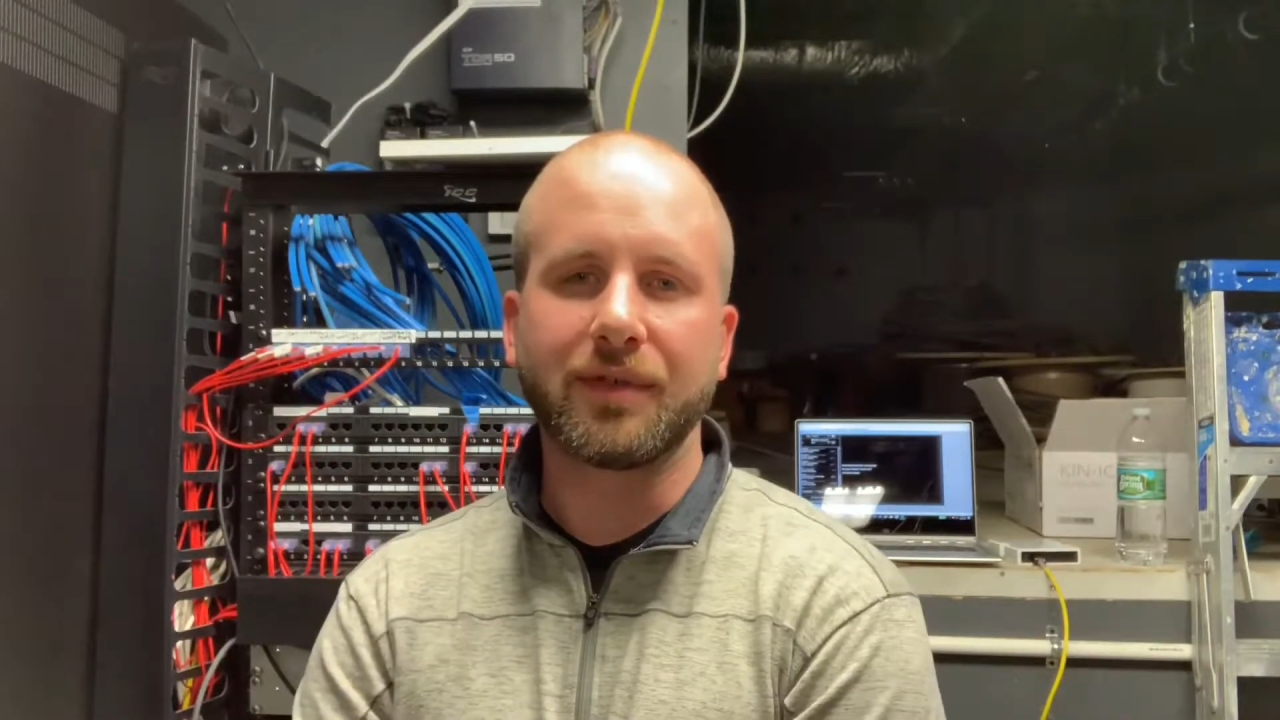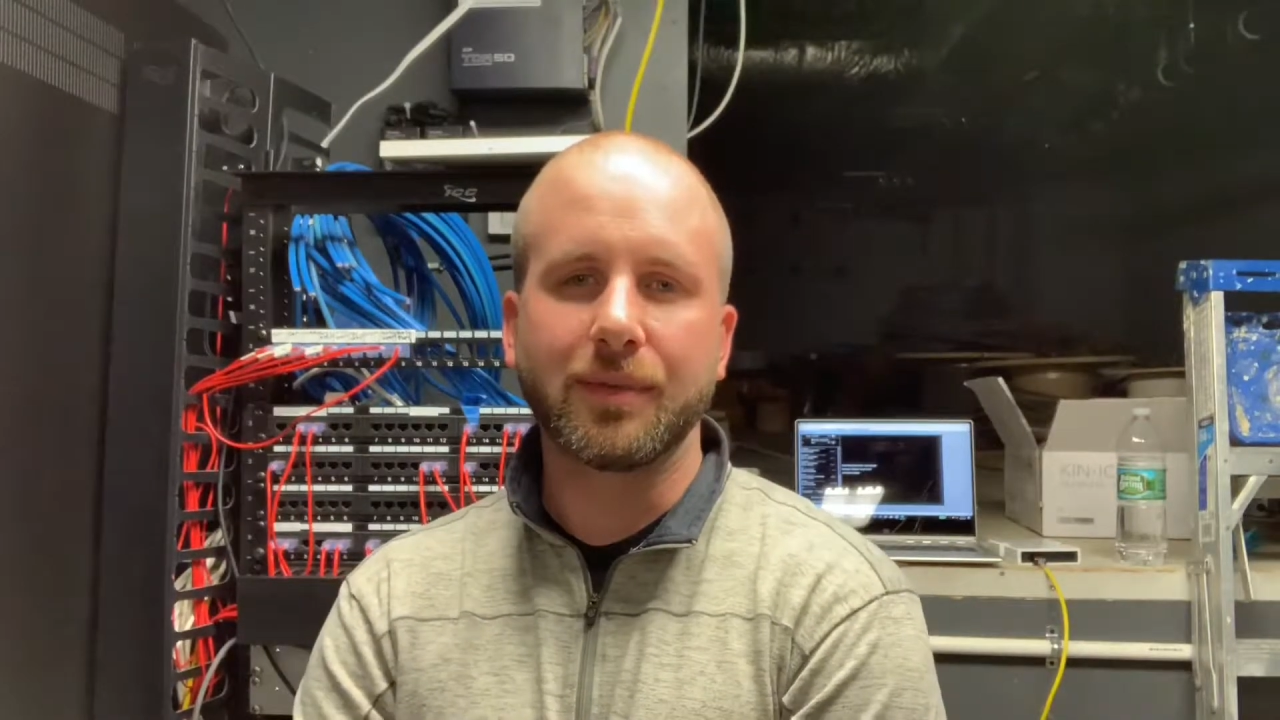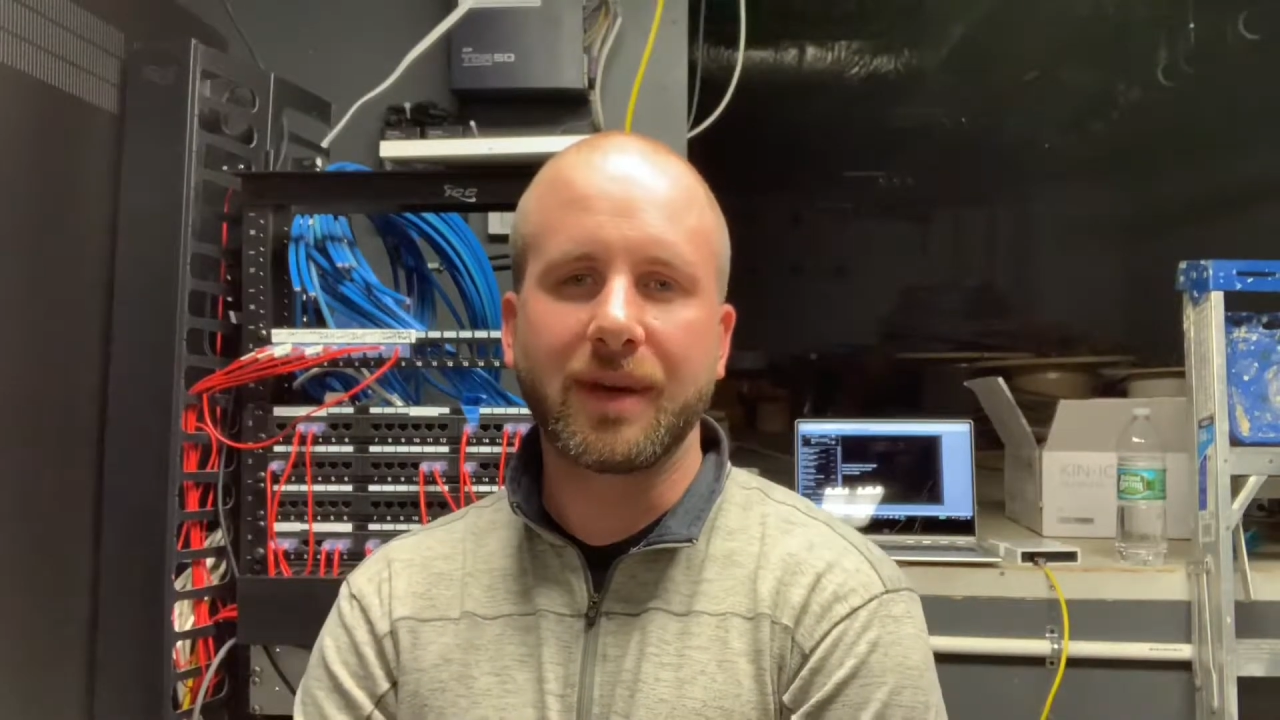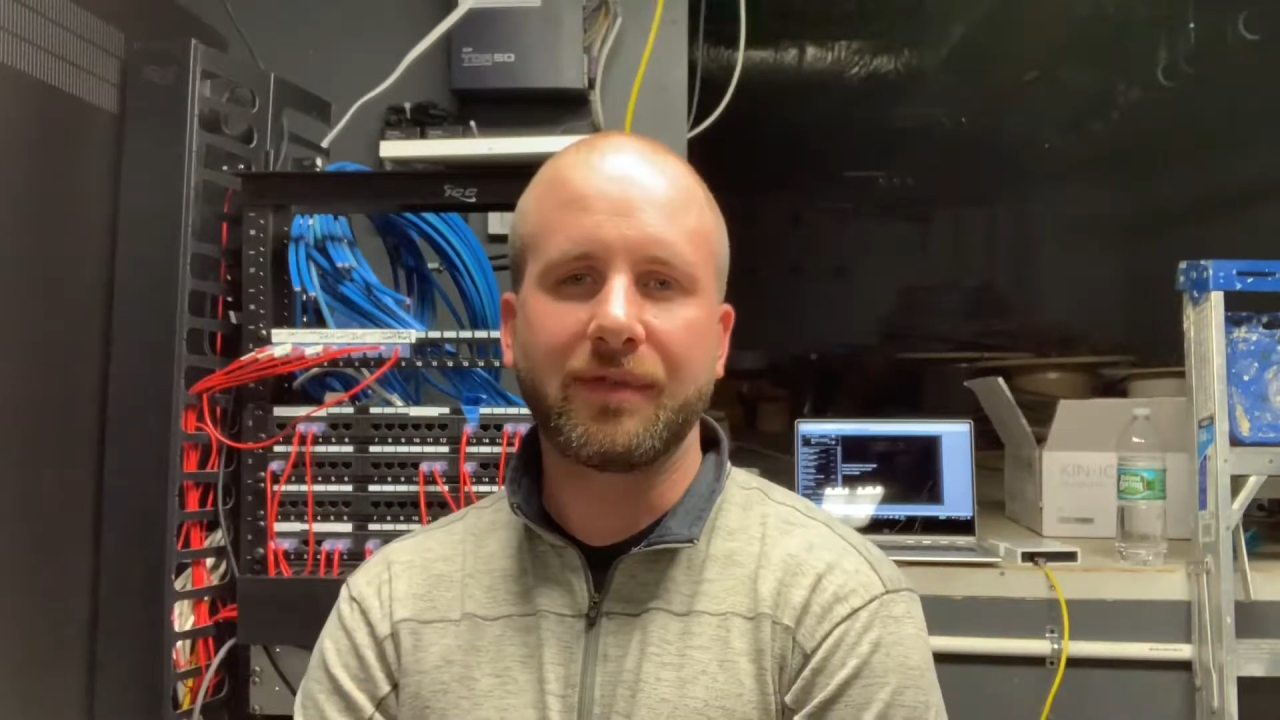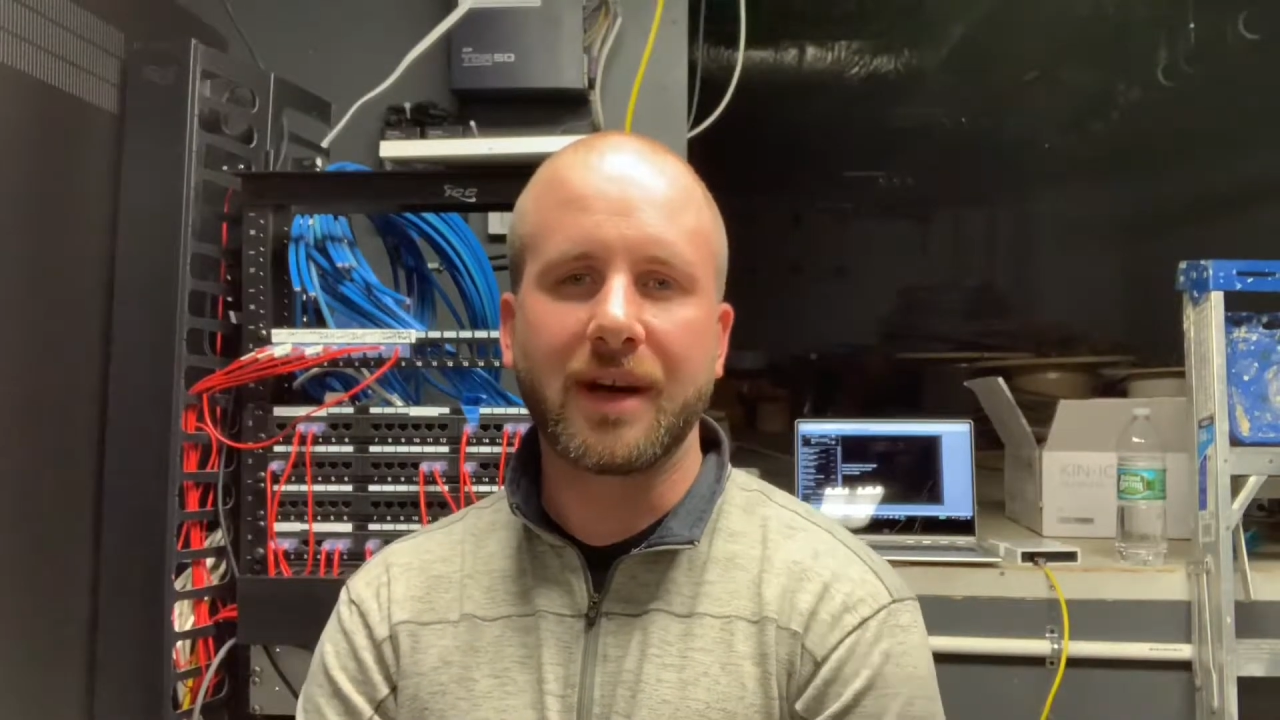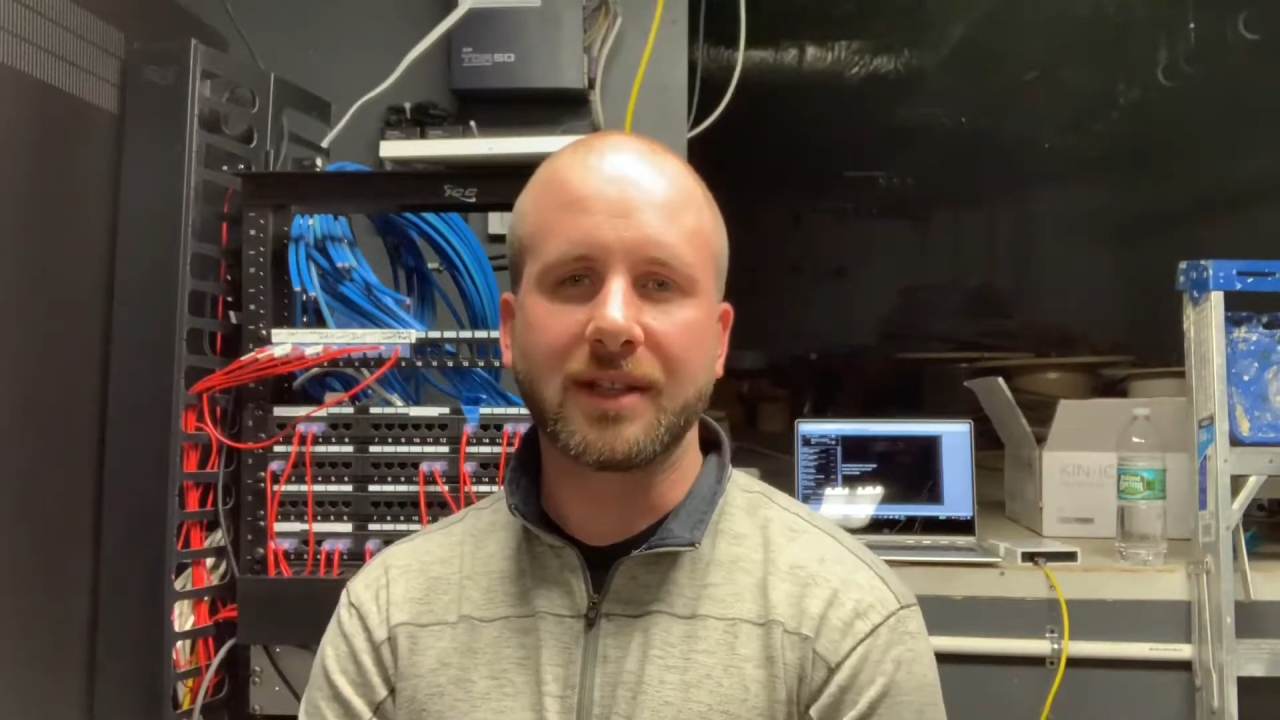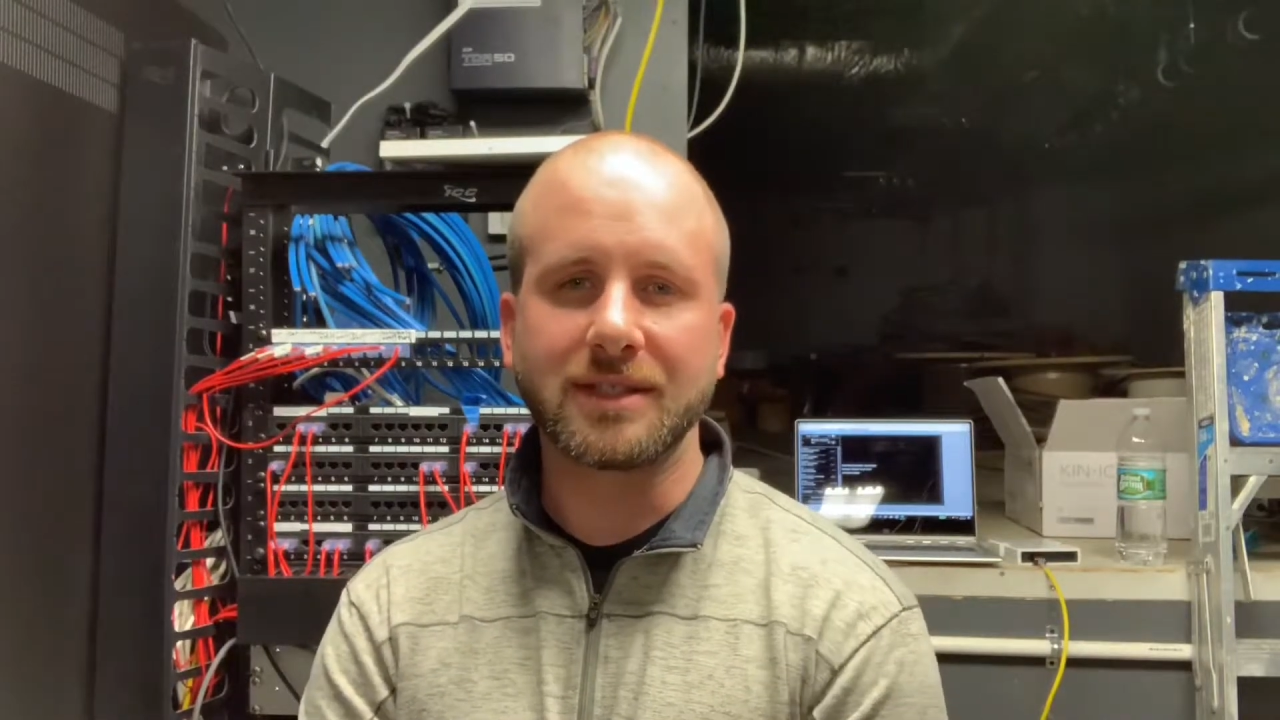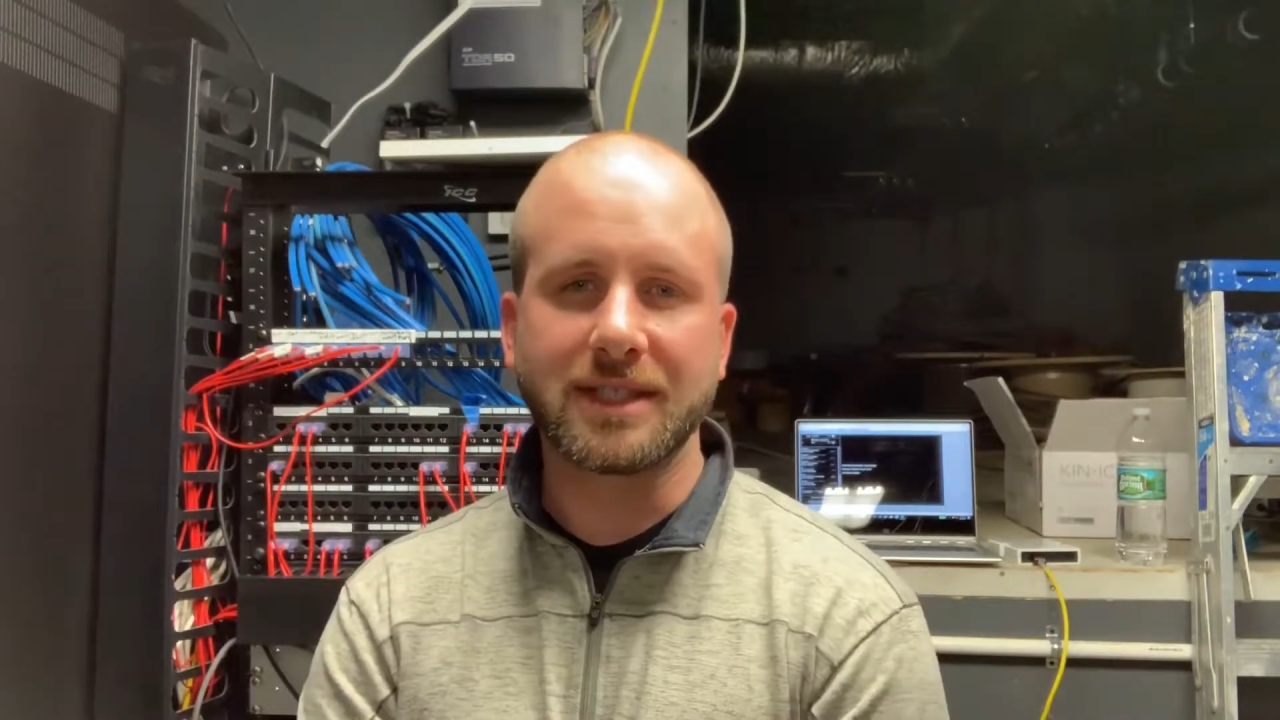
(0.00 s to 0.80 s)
for my father's